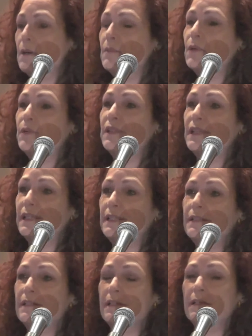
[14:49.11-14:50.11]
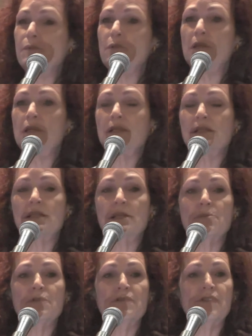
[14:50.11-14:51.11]
But what they did was
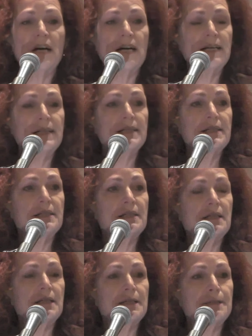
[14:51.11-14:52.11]
they provided